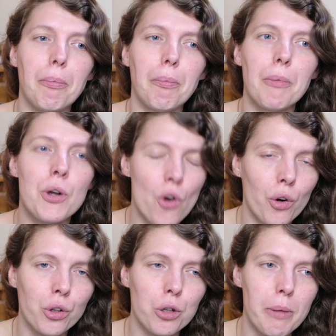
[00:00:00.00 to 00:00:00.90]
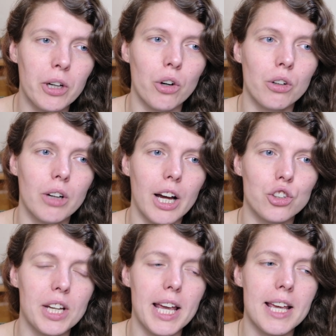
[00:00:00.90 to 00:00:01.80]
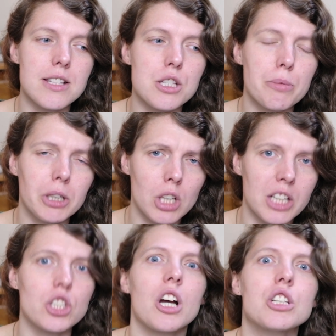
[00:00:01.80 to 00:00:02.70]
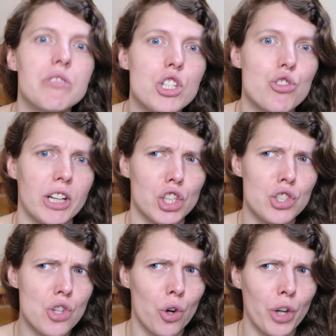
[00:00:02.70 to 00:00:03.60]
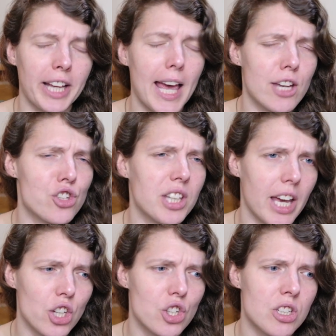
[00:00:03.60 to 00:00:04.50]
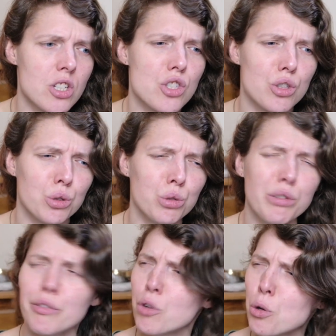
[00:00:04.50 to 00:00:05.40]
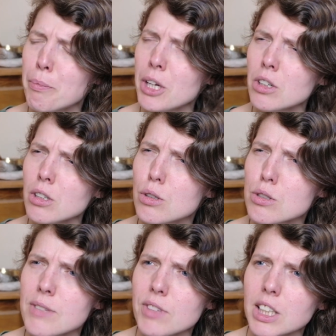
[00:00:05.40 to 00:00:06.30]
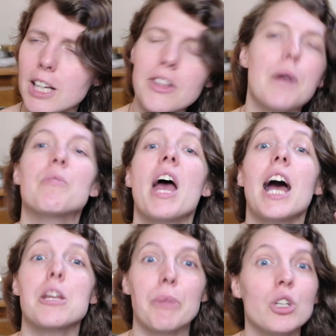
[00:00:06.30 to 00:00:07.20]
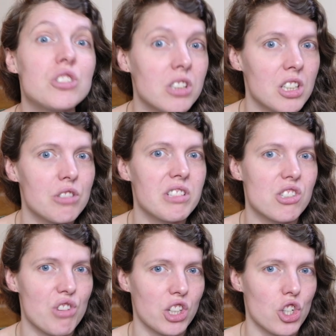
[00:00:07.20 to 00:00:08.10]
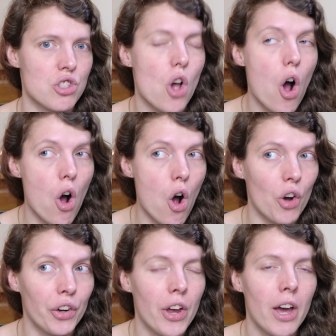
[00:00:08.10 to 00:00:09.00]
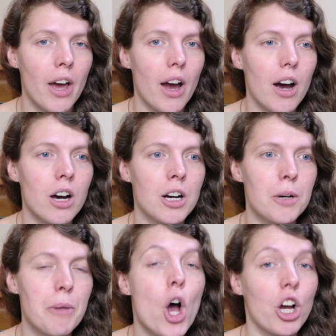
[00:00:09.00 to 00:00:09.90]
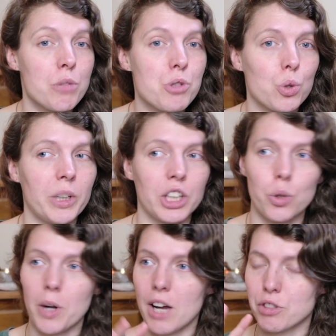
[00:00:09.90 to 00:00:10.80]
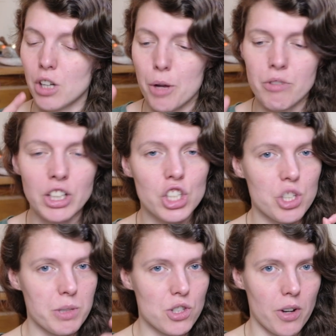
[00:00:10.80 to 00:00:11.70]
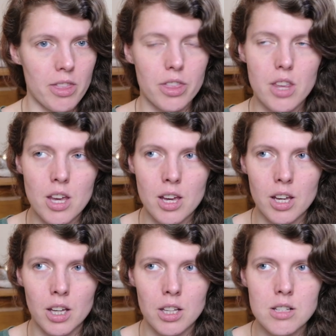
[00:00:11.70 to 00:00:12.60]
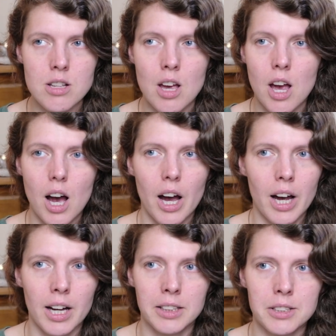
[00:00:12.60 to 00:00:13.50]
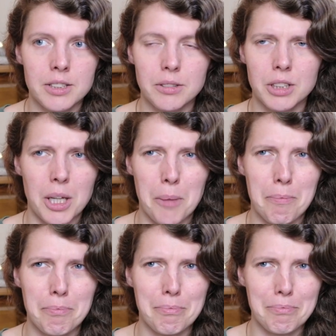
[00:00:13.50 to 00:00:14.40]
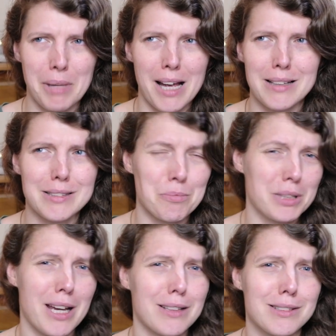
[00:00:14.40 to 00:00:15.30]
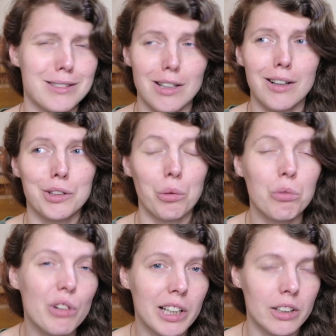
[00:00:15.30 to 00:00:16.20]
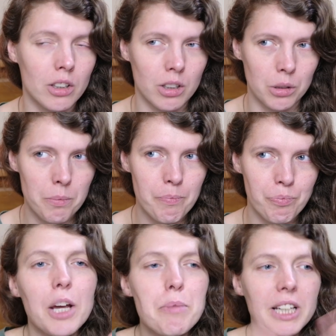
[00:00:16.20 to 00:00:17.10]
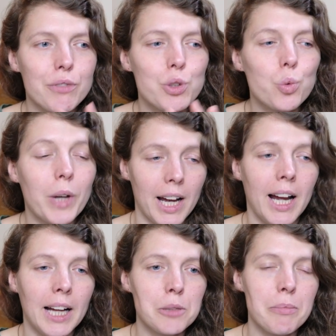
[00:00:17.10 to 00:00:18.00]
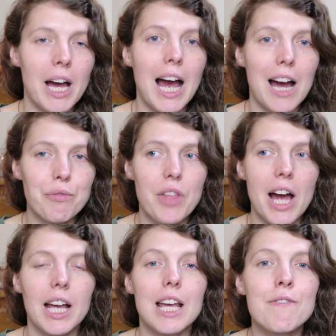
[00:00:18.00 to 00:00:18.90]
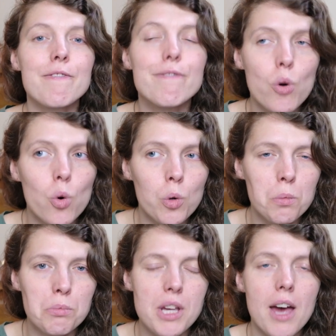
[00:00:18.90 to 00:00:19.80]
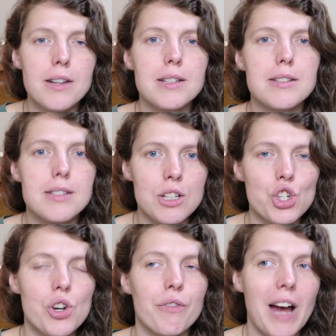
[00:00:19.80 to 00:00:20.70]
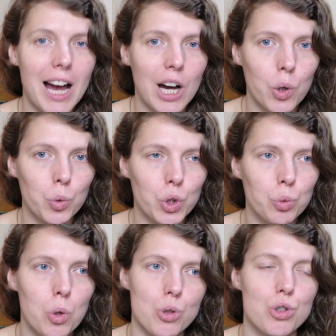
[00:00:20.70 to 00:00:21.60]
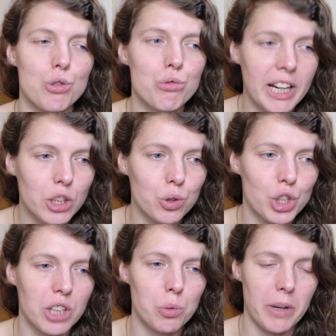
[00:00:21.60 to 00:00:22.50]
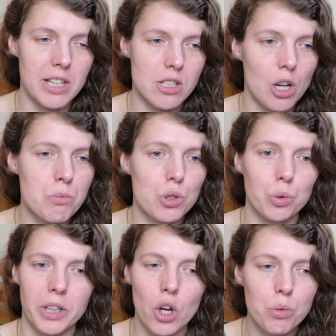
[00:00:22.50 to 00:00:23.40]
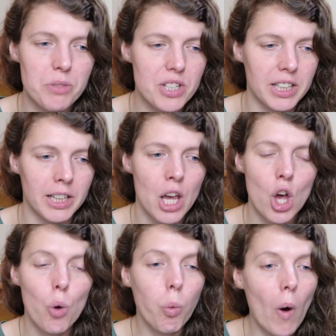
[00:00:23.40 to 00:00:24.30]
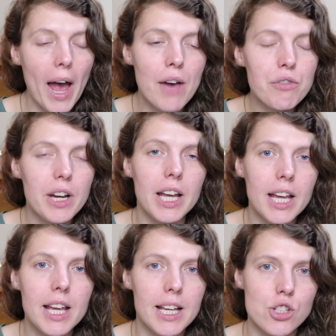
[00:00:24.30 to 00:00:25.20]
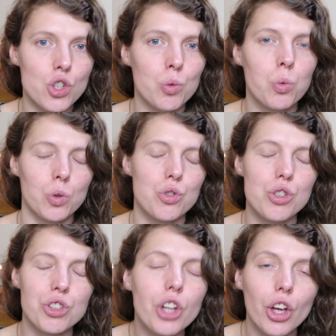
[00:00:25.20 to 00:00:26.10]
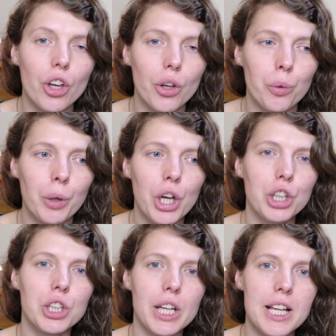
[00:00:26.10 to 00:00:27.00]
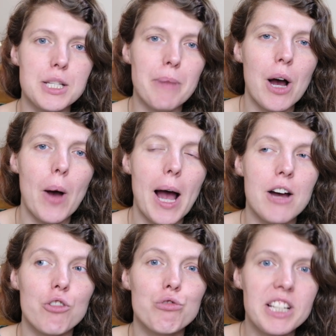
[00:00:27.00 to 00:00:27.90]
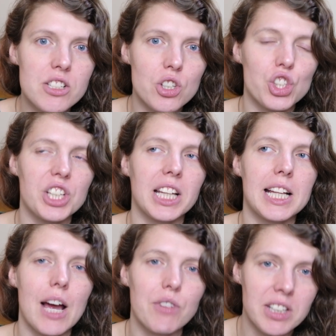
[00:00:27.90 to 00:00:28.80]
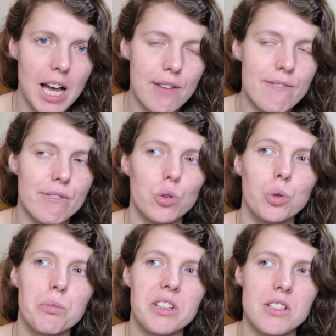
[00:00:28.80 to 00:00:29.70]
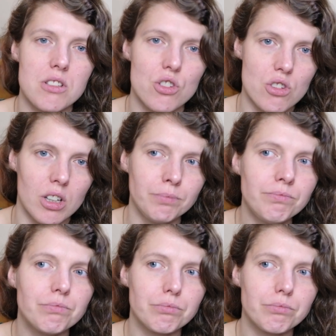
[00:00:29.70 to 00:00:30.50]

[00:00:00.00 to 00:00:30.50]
not a good bill, actually. It's to put like tighter restrictions on like education, school reform bill something like that. And it puts tighter restrictions on homeschooling. You'll have to like register with certain things and pass some tests. I don't really know. I believe you can have that informed decision of how you want to raise your children, whether that's homeschooling, homesteading, whatever it is you want to do. It's about researching and having that informed decision.